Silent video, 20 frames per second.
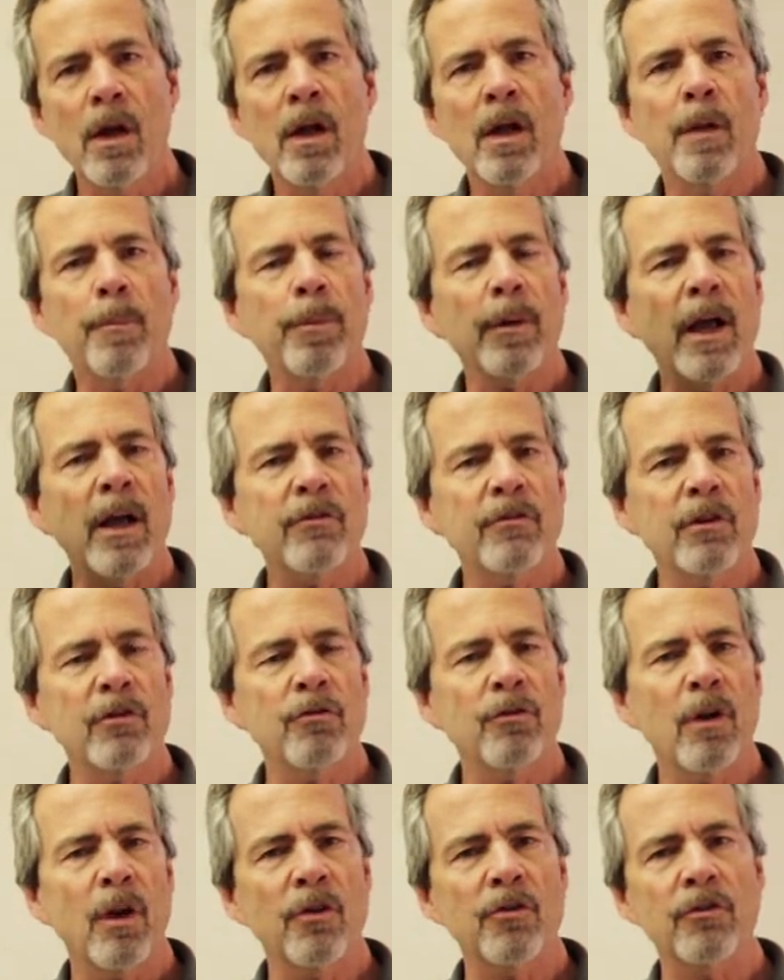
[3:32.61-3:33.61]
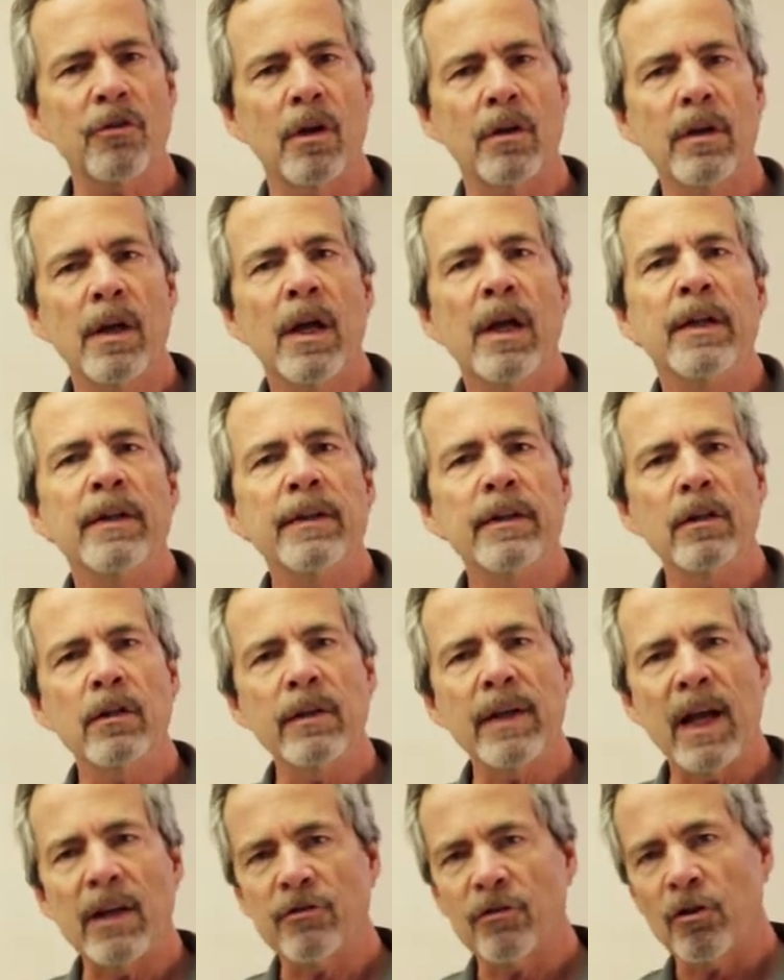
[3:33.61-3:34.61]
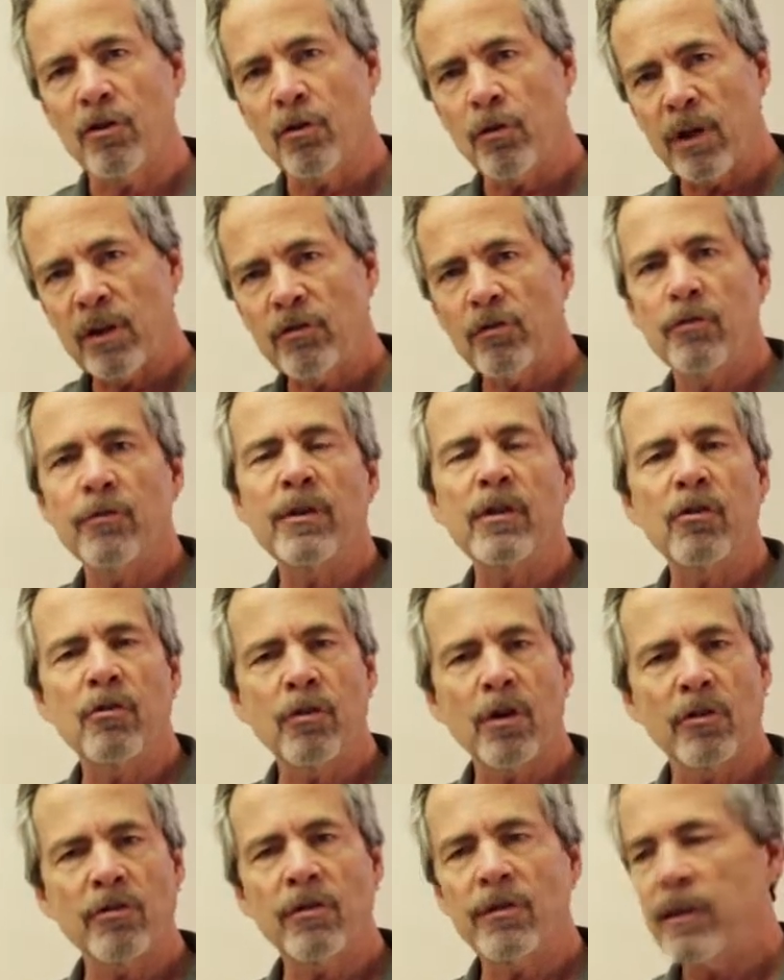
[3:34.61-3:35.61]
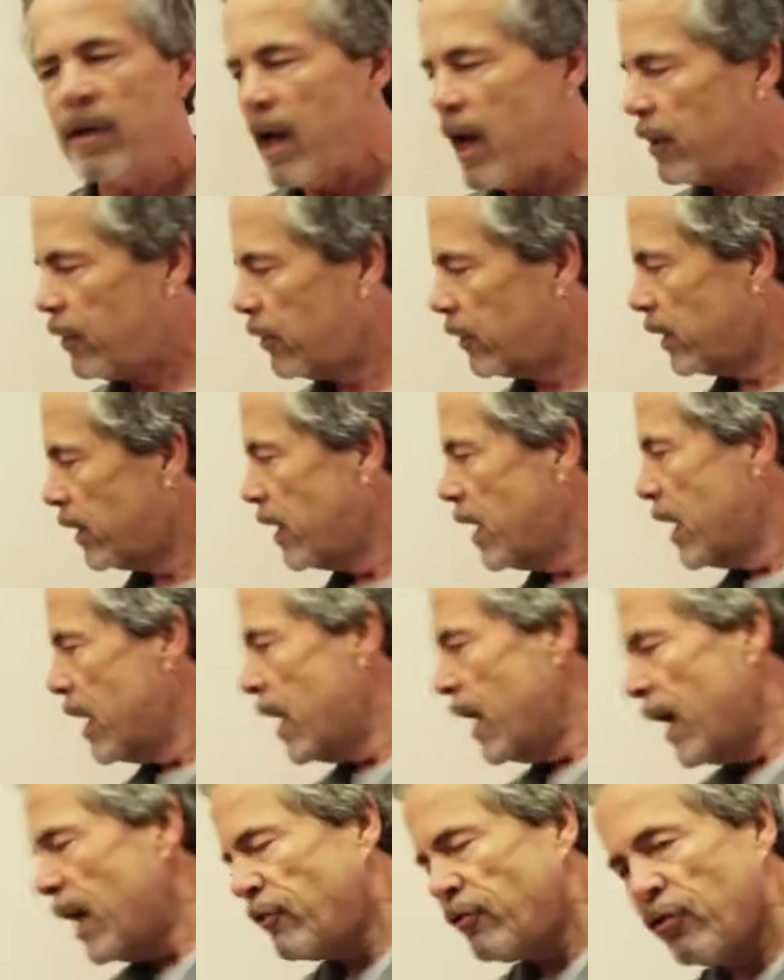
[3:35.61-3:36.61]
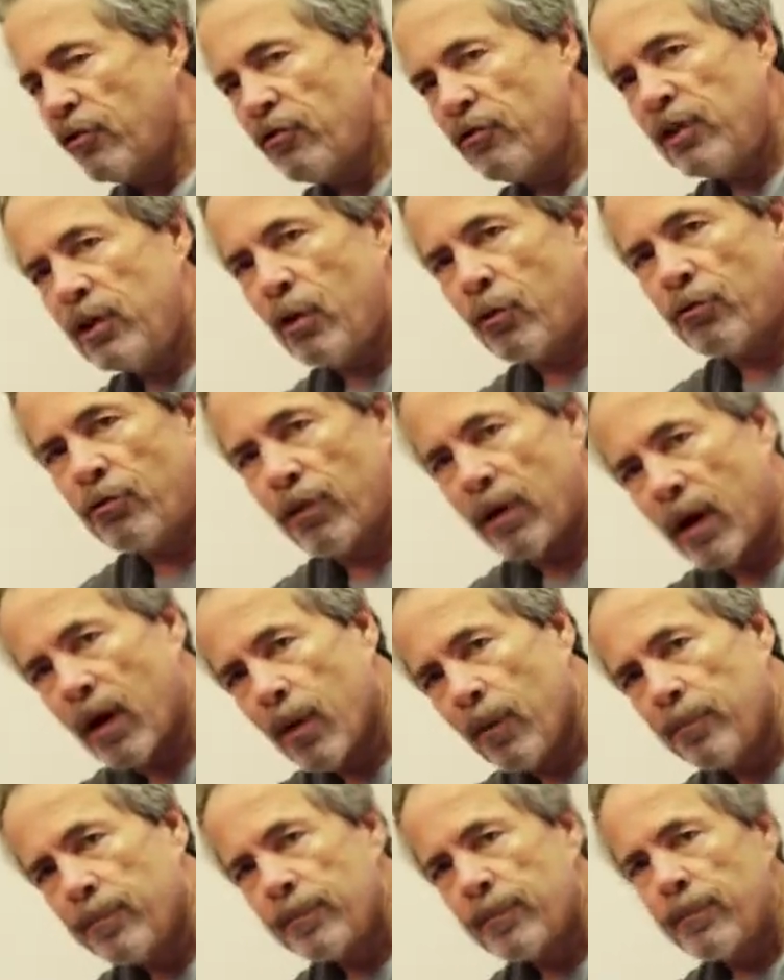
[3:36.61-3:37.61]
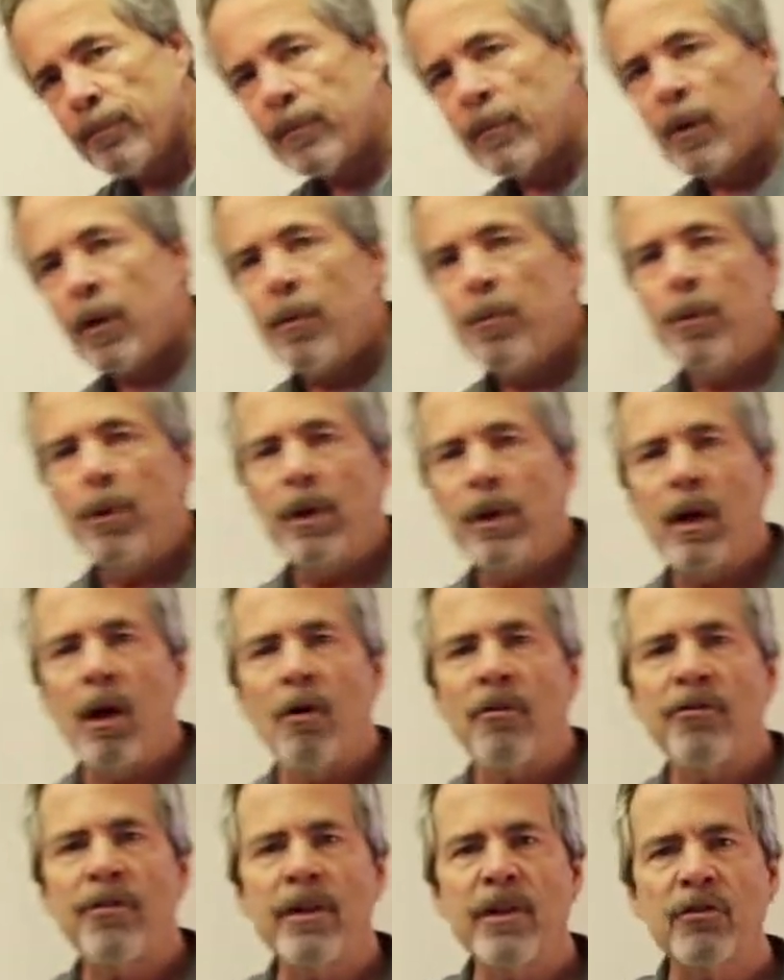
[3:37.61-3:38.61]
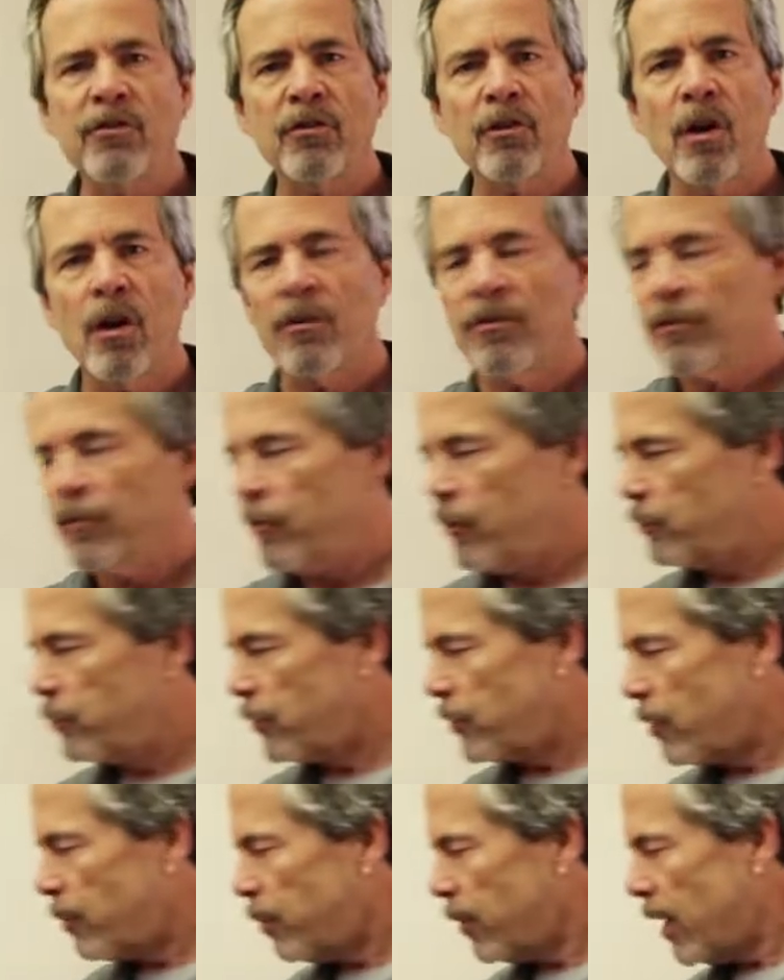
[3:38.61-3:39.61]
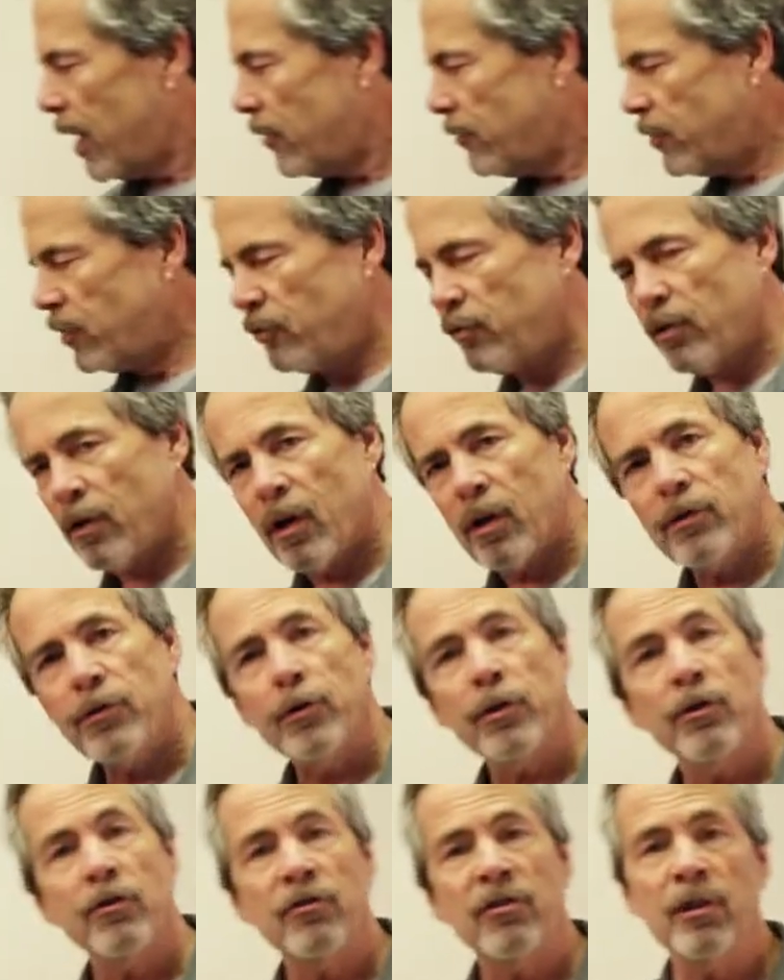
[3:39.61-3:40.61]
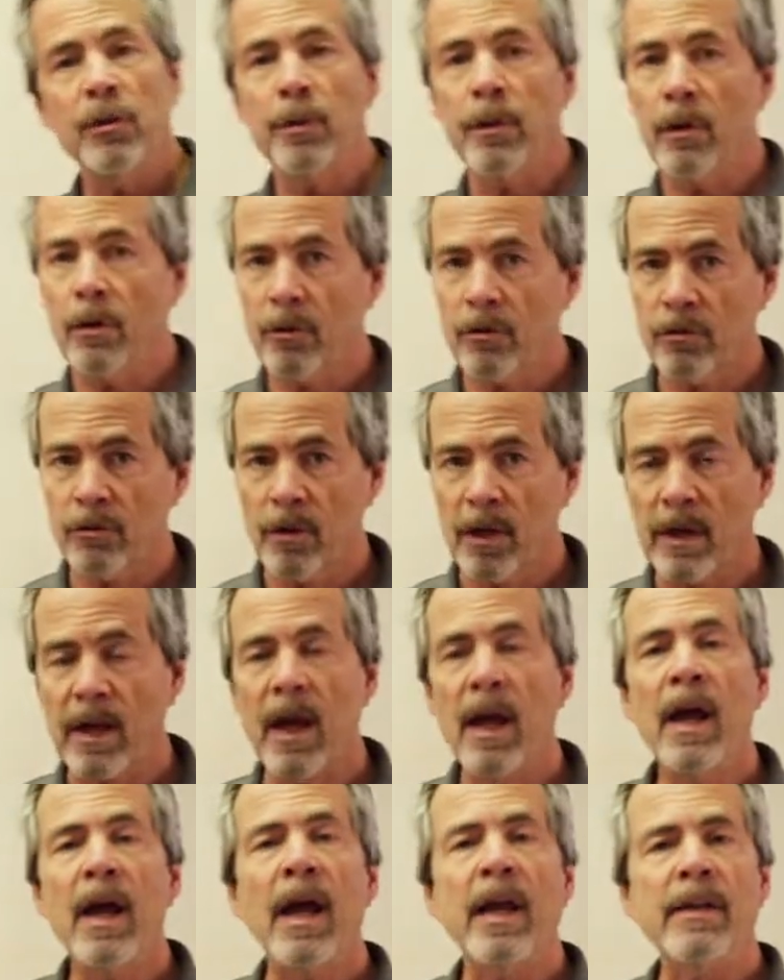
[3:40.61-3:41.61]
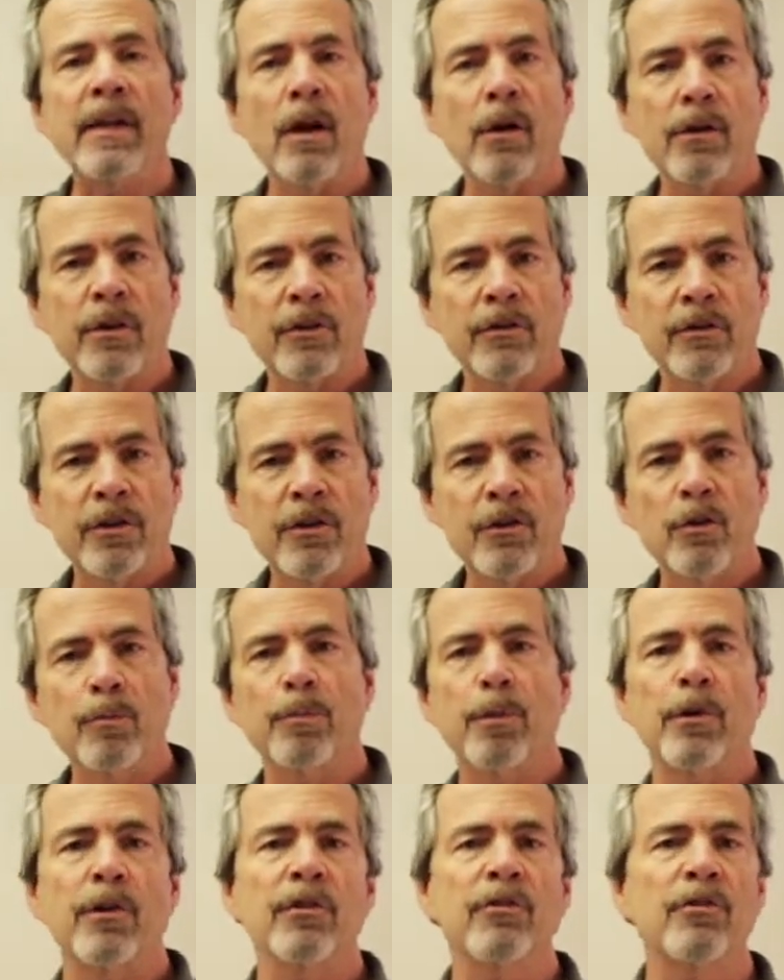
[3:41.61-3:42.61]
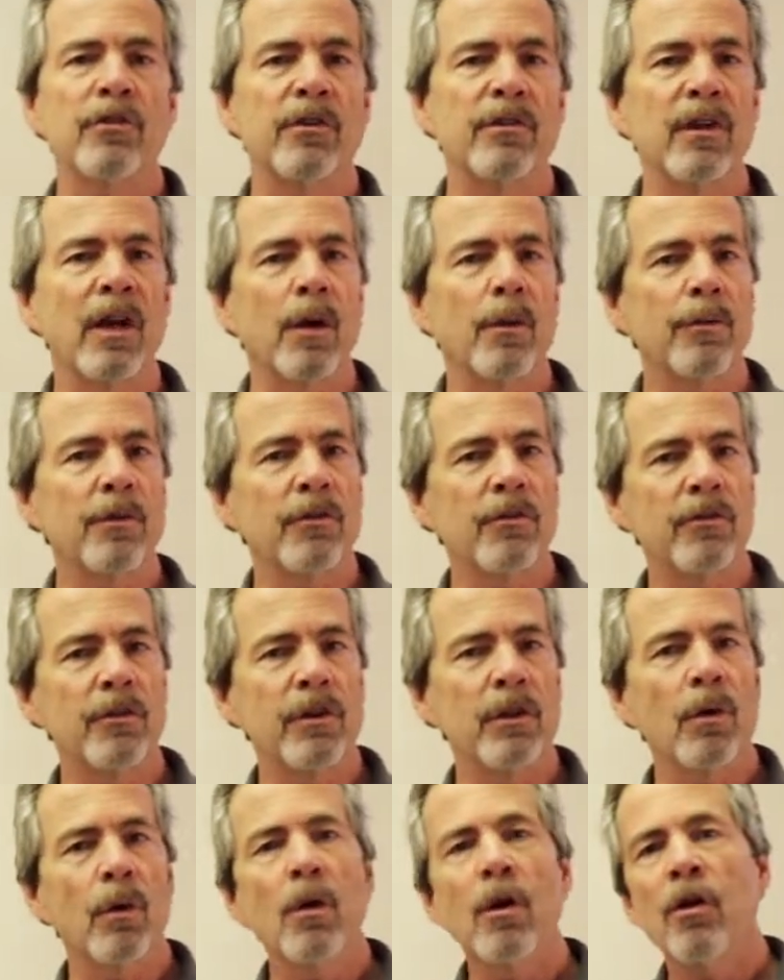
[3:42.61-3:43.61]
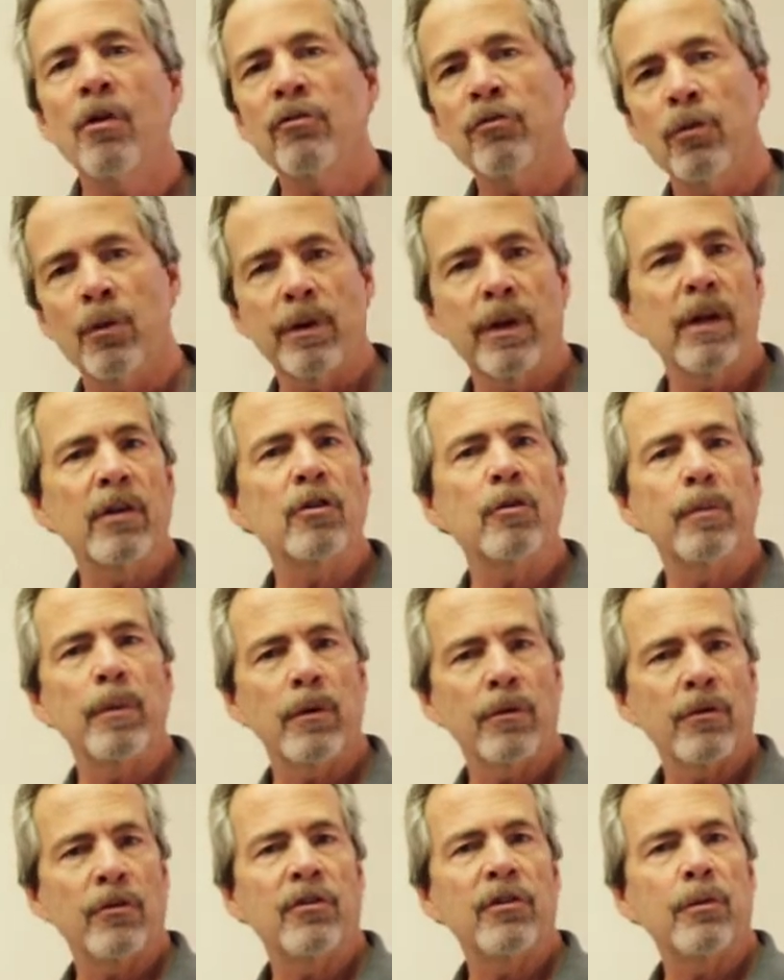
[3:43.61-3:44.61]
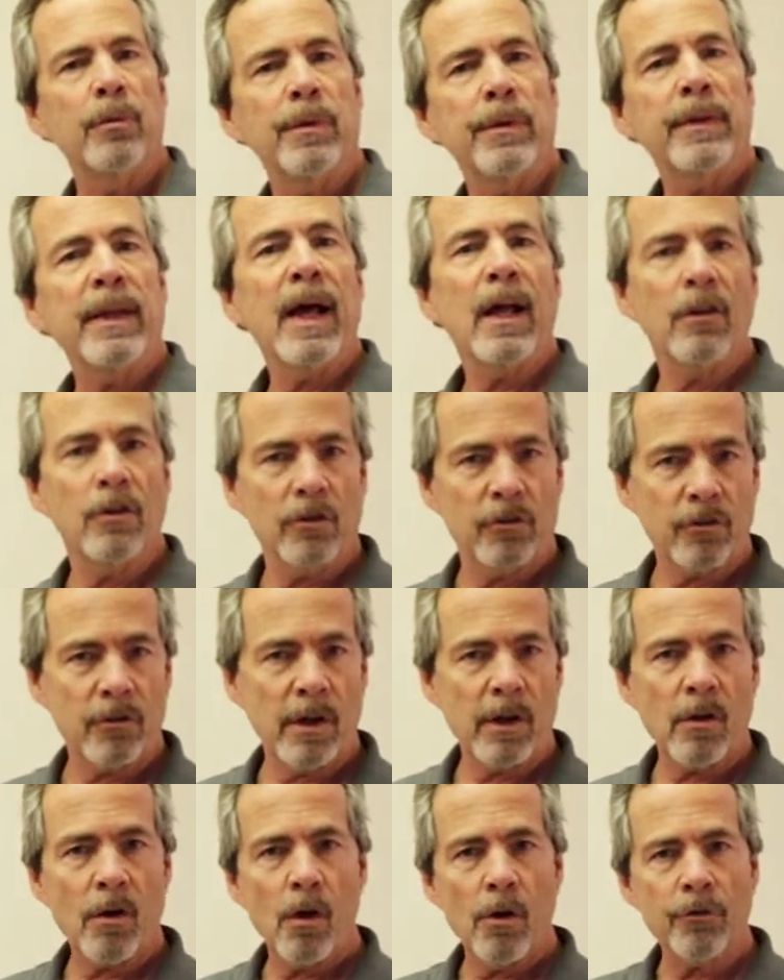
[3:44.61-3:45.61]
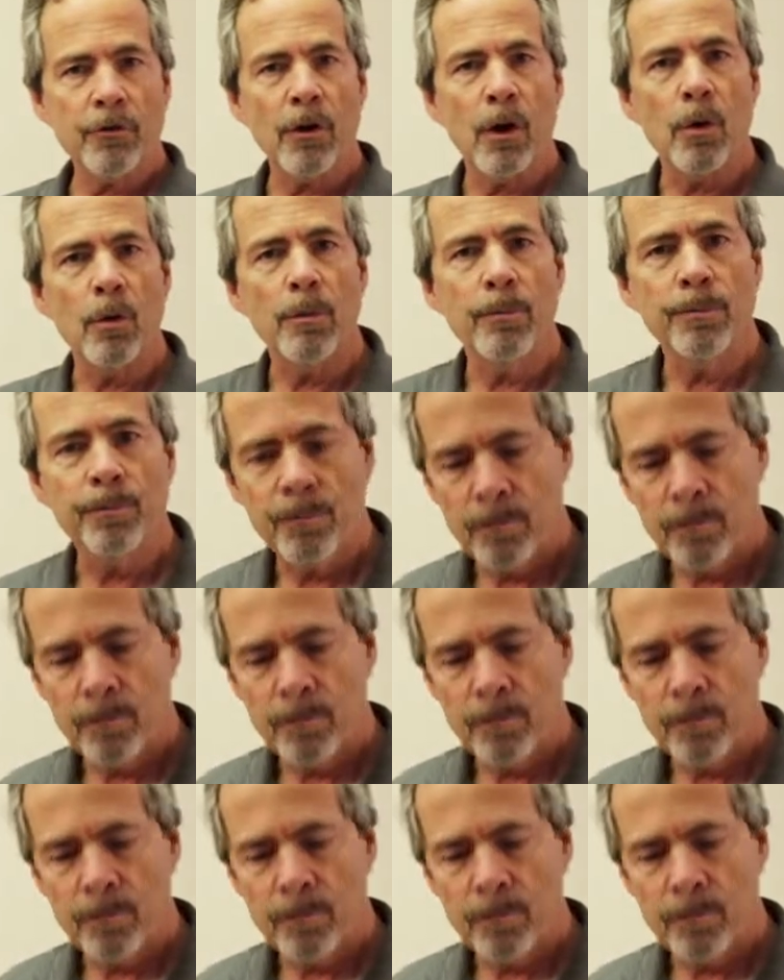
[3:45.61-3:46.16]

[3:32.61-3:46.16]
The plastic trowel is not nearly as aggressive in crushing the aggregate as a steel trowel, but I'll finish it off first with the plastic trowel, and you can see what it looks like, and then I'll continue burnishing it down with the steel, so again you'll be able to see what that looks like also.